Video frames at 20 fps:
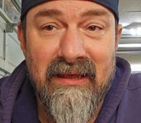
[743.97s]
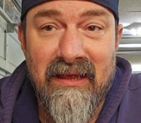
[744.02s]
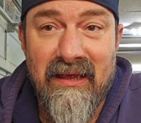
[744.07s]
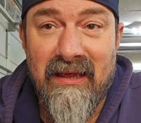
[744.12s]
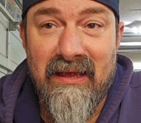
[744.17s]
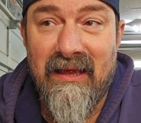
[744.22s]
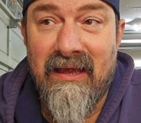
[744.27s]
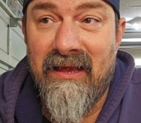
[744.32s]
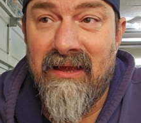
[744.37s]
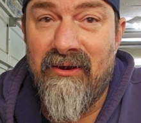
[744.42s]

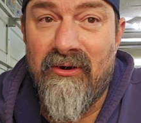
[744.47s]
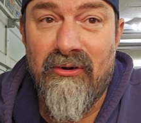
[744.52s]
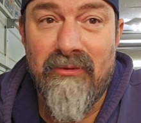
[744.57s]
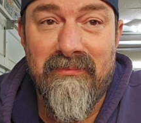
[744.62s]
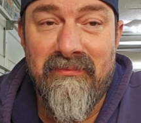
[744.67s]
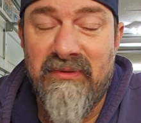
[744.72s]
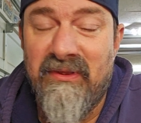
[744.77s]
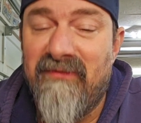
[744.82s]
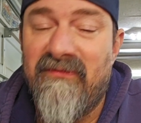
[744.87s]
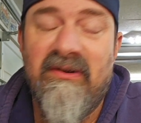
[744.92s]
I hope
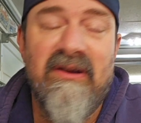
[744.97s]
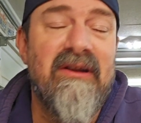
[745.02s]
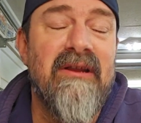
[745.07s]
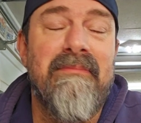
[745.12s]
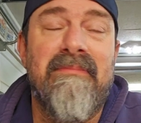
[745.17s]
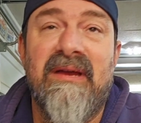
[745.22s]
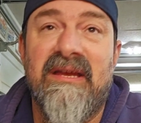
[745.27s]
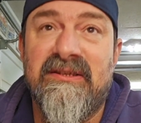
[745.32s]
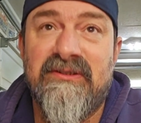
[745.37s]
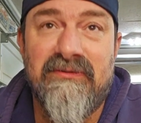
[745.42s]
the very
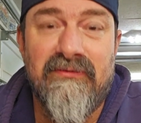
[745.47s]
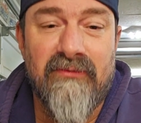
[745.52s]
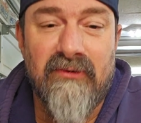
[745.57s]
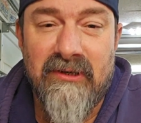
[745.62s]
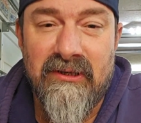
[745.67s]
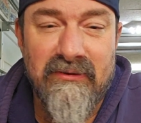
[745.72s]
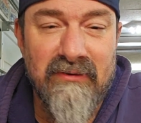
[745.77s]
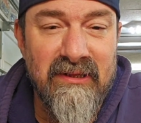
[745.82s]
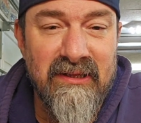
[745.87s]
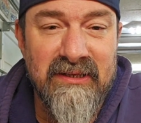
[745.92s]
best for
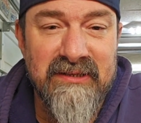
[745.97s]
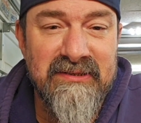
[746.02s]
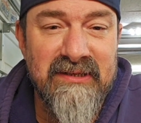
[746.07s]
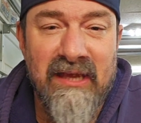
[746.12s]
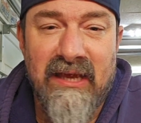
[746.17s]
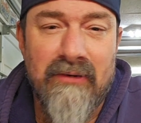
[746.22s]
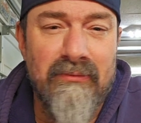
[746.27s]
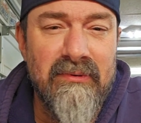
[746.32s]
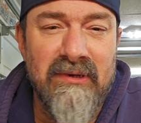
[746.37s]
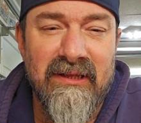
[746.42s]
you, Alyssa. I
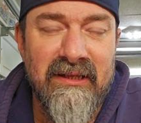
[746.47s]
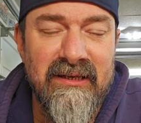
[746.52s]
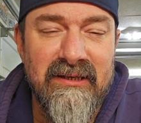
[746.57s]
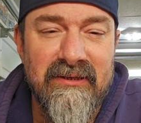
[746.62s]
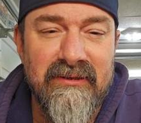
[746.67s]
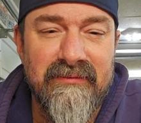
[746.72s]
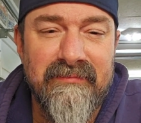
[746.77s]
really do.